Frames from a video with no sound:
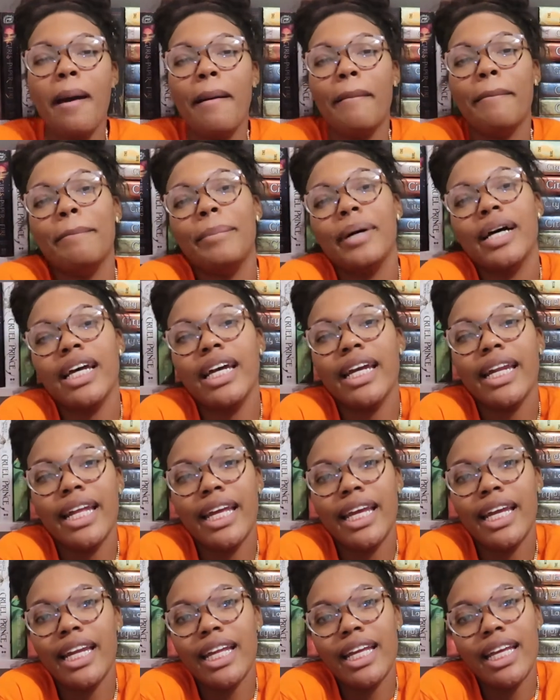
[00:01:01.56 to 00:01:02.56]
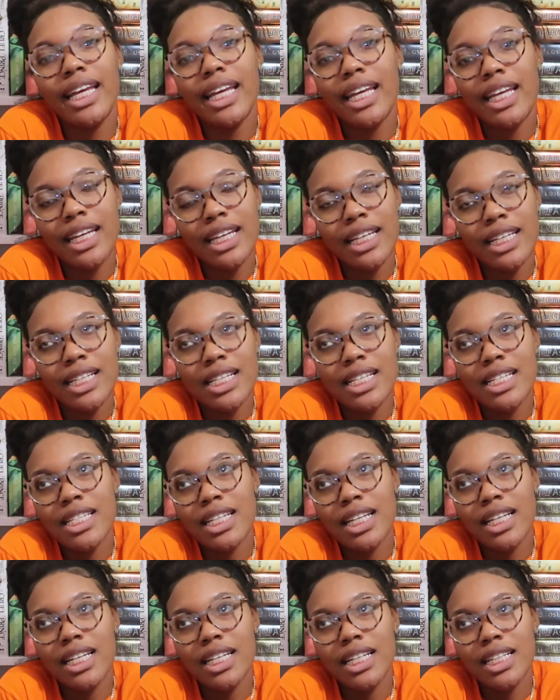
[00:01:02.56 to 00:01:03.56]
But it is
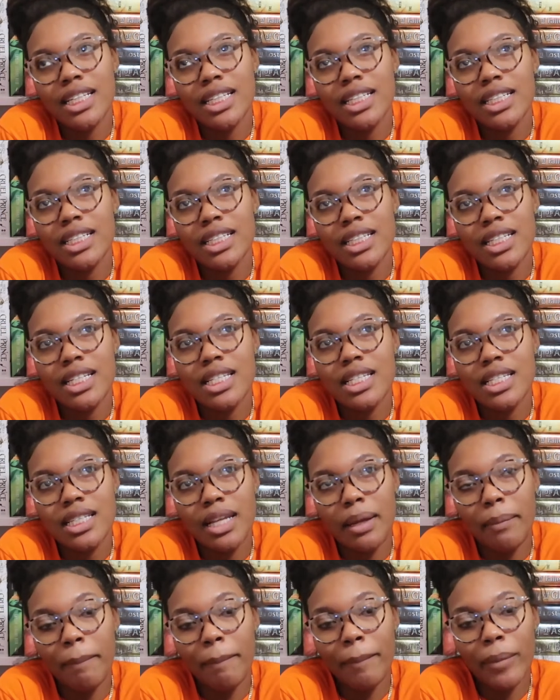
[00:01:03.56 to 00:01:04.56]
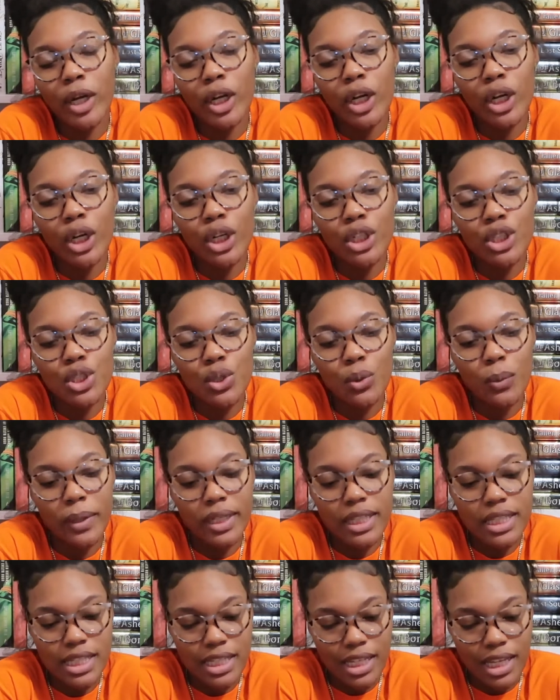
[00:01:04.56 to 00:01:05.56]
December
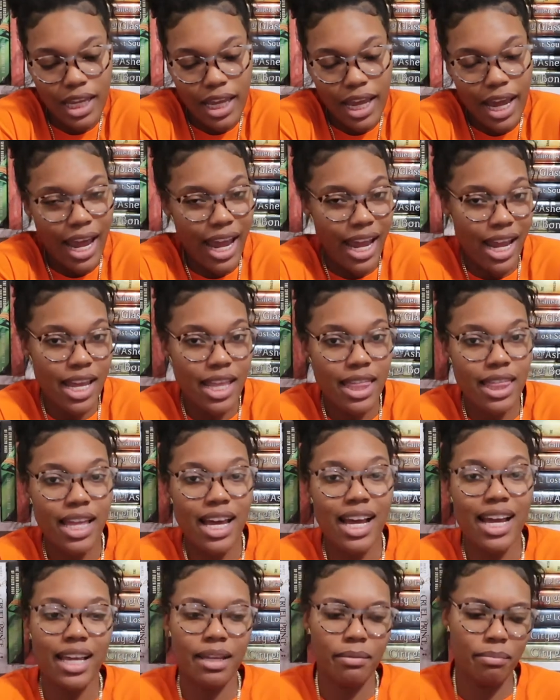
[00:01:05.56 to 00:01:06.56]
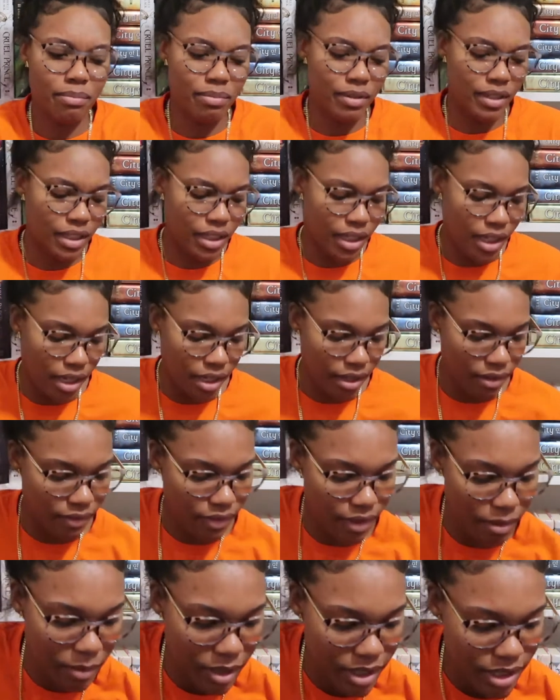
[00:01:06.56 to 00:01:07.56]
28th, I believe.
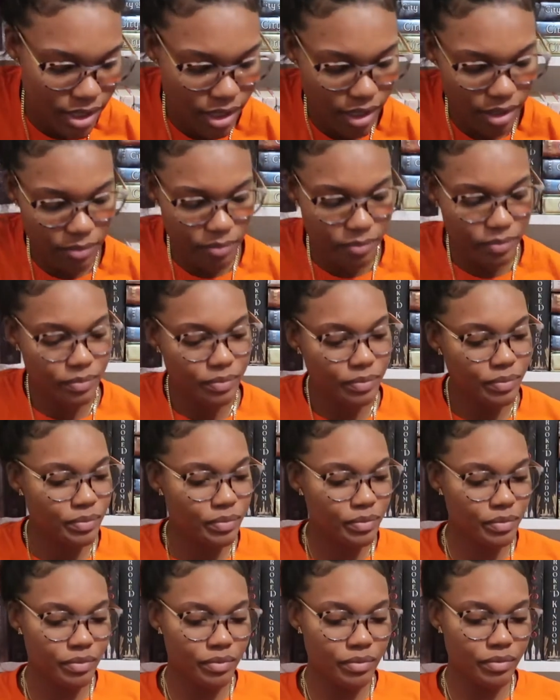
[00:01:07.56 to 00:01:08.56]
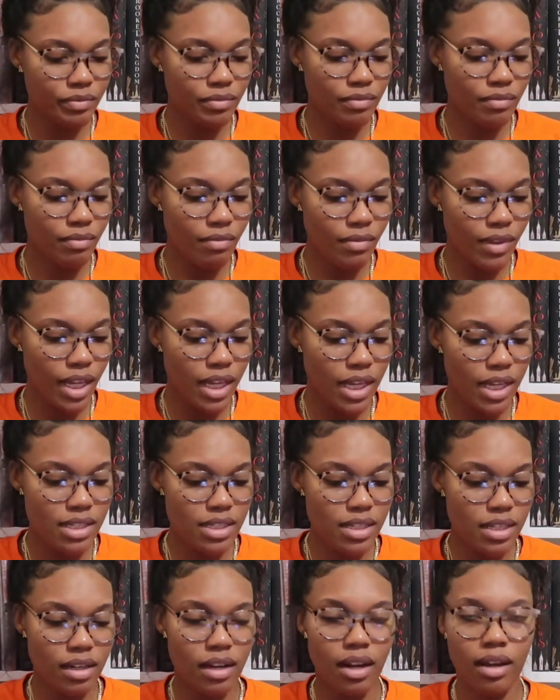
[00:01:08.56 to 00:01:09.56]
Let me see.
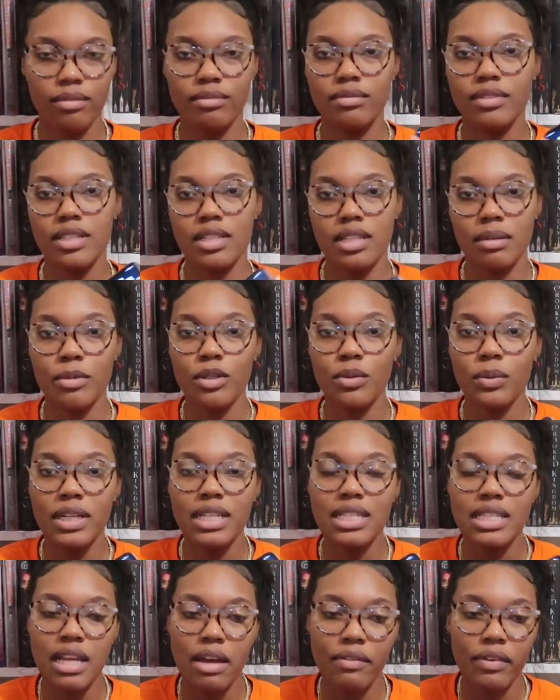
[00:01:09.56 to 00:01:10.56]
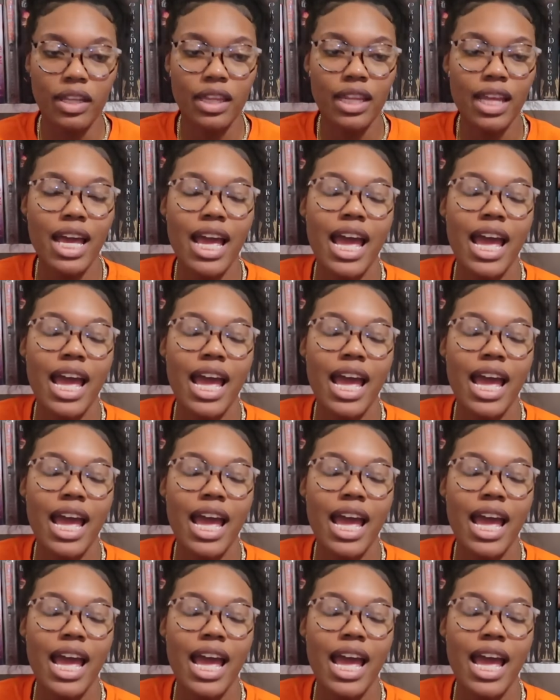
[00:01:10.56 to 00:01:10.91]
Is it? No, December 27th.